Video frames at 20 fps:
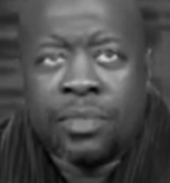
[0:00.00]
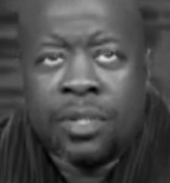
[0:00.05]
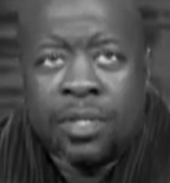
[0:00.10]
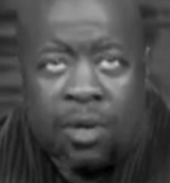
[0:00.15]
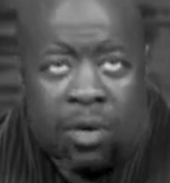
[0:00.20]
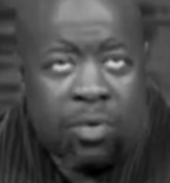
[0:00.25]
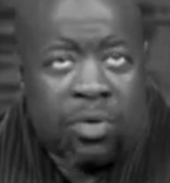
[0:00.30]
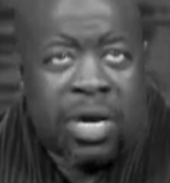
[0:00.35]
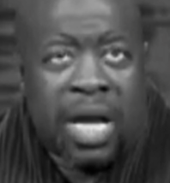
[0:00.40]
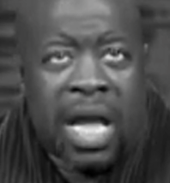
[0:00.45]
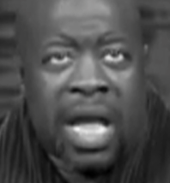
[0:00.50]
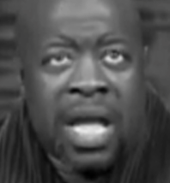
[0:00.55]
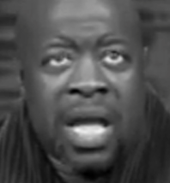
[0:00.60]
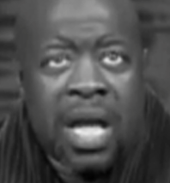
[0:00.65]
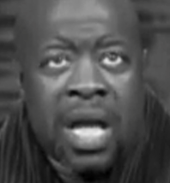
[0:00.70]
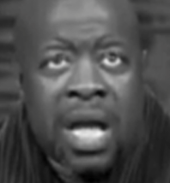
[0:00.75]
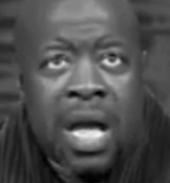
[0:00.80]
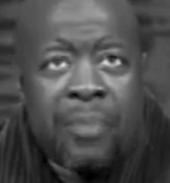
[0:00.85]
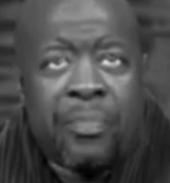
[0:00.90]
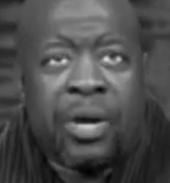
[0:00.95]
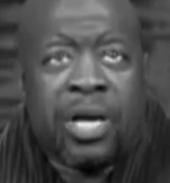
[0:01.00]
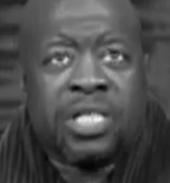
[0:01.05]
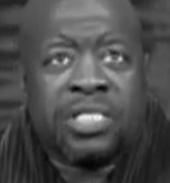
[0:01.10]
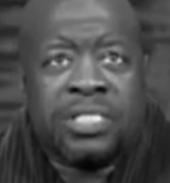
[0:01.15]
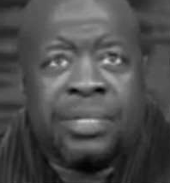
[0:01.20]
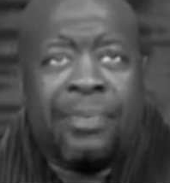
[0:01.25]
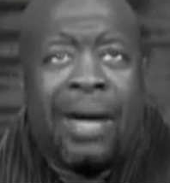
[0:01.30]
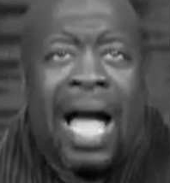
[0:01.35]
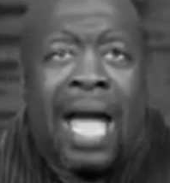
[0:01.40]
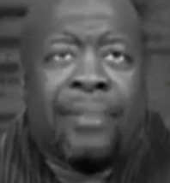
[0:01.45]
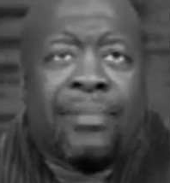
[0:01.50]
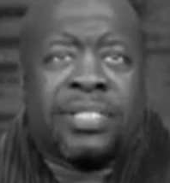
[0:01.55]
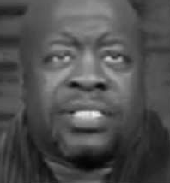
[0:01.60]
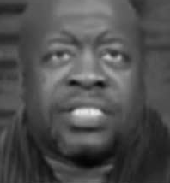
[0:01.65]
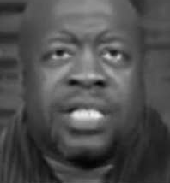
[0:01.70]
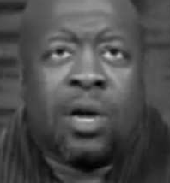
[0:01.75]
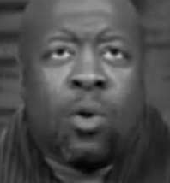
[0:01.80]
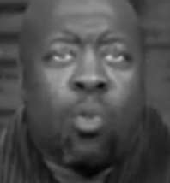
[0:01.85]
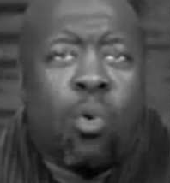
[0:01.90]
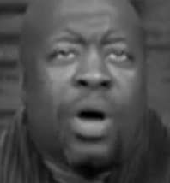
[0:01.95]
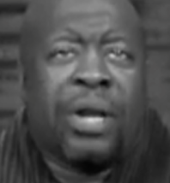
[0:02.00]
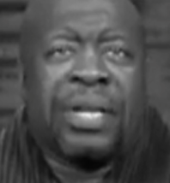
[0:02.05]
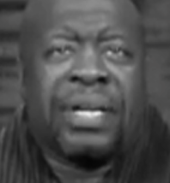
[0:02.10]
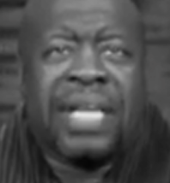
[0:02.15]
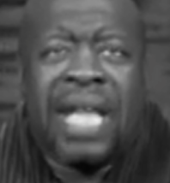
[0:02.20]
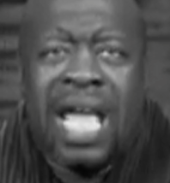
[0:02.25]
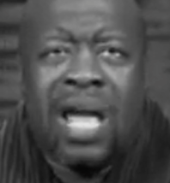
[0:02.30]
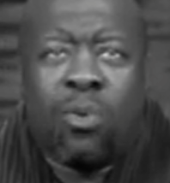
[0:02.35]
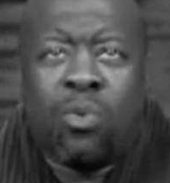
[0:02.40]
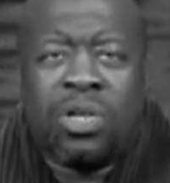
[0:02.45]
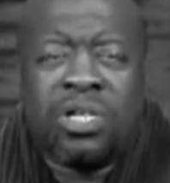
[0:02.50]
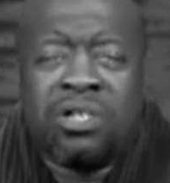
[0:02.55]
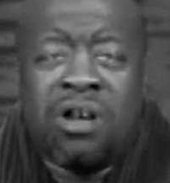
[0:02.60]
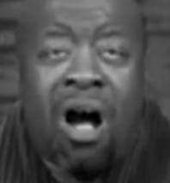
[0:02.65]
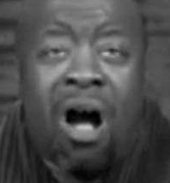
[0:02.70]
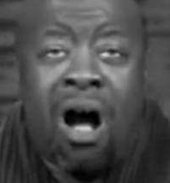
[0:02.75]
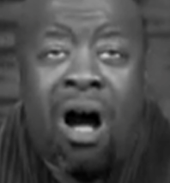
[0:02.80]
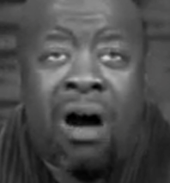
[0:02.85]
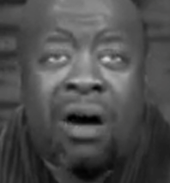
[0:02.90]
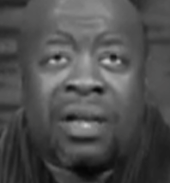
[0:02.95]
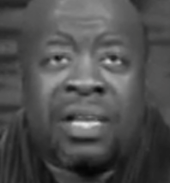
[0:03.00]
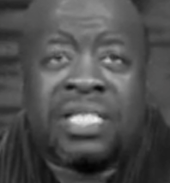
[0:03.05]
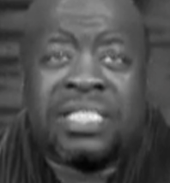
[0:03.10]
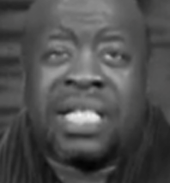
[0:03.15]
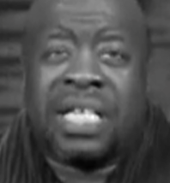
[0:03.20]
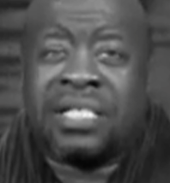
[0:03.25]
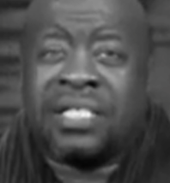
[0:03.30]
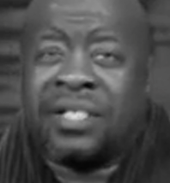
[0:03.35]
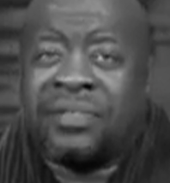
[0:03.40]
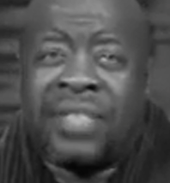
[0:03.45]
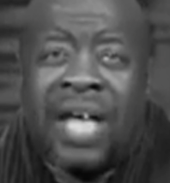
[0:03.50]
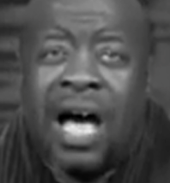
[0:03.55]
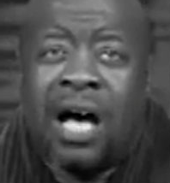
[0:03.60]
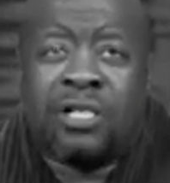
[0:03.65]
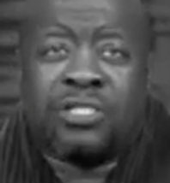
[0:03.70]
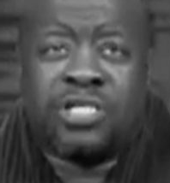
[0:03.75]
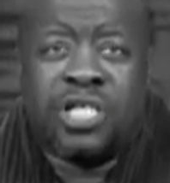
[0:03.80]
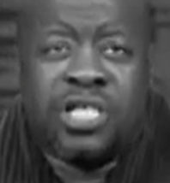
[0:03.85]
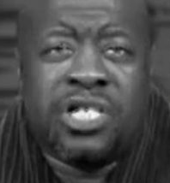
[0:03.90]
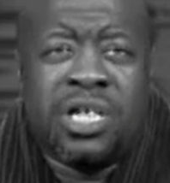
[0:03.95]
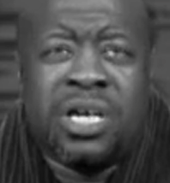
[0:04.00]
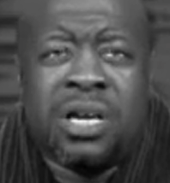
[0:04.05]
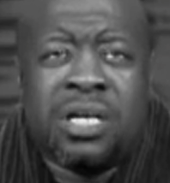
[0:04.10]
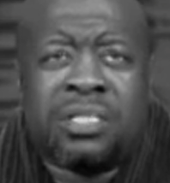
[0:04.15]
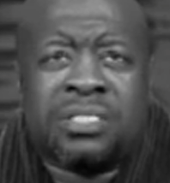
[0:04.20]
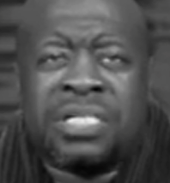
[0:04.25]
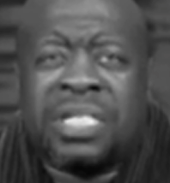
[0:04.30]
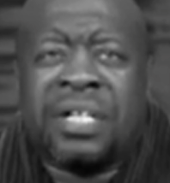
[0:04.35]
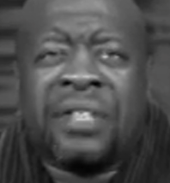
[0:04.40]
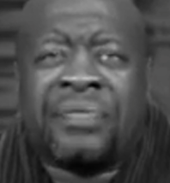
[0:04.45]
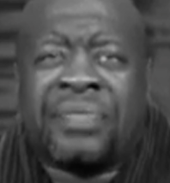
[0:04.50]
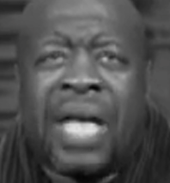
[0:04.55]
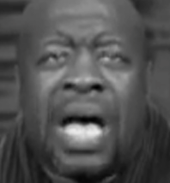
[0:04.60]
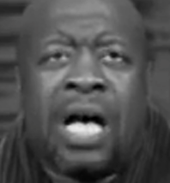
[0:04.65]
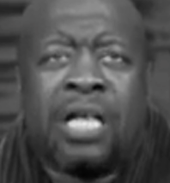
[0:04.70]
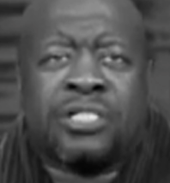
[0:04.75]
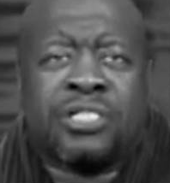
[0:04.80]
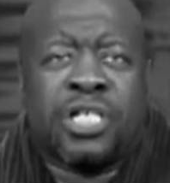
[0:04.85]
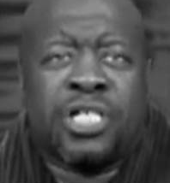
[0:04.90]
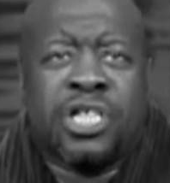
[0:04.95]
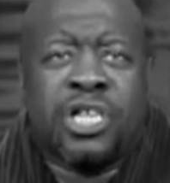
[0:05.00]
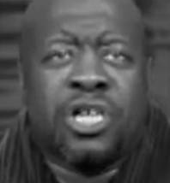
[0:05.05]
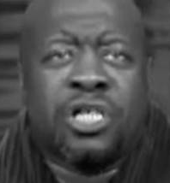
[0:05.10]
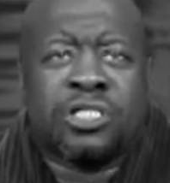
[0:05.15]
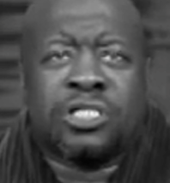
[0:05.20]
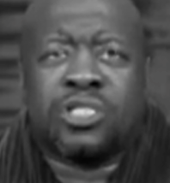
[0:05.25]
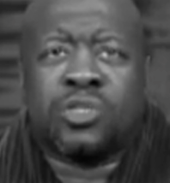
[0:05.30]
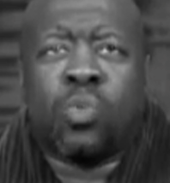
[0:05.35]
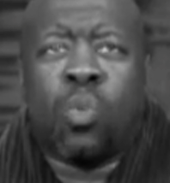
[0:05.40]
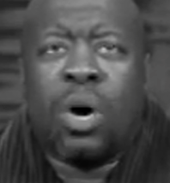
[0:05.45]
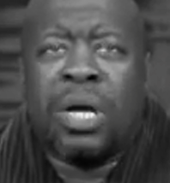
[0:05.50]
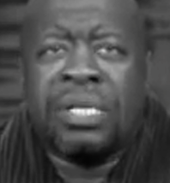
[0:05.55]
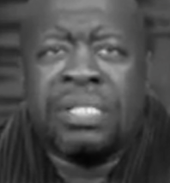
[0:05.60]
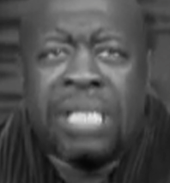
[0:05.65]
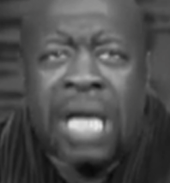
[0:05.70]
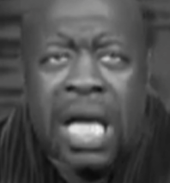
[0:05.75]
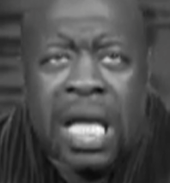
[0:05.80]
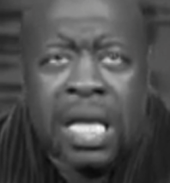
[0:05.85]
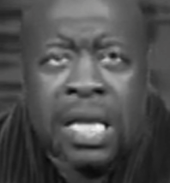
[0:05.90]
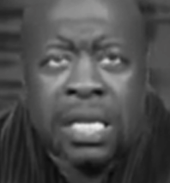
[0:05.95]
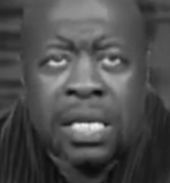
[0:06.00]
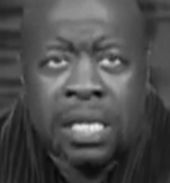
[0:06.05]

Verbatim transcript: Okay? Because the Bible says one day with God is as a thousand years, and a thousand years is one day.